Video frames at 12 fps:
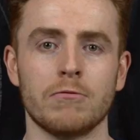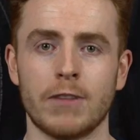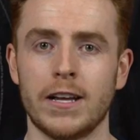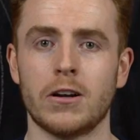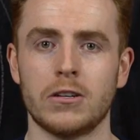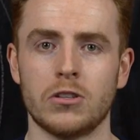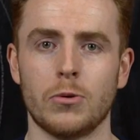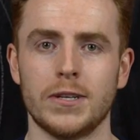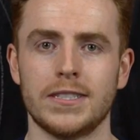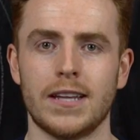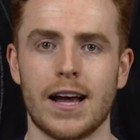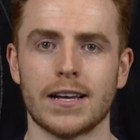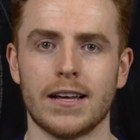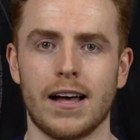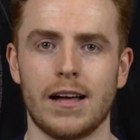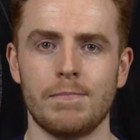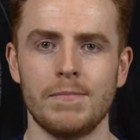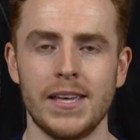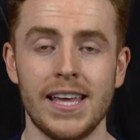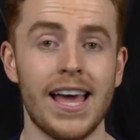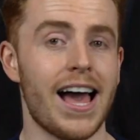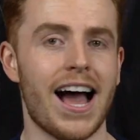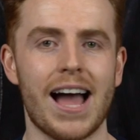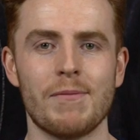radartoys.com.
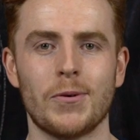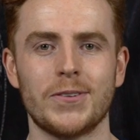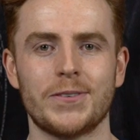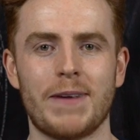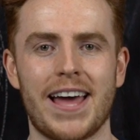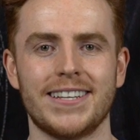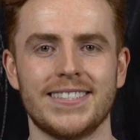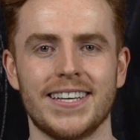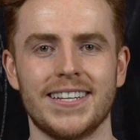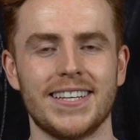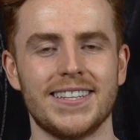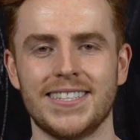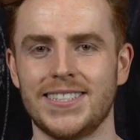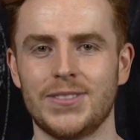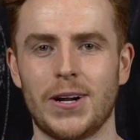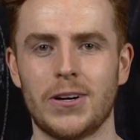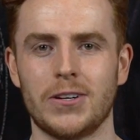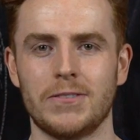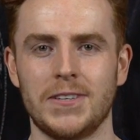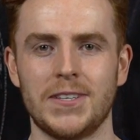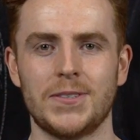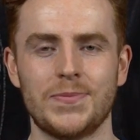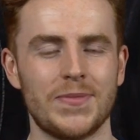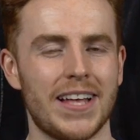I'm Holter Madison. This is Radar
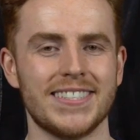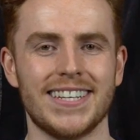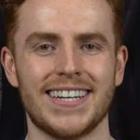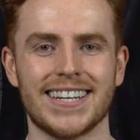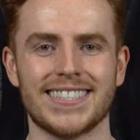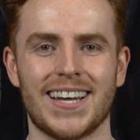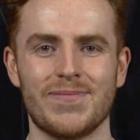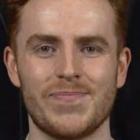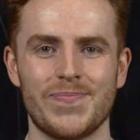Review. I'll see you next time.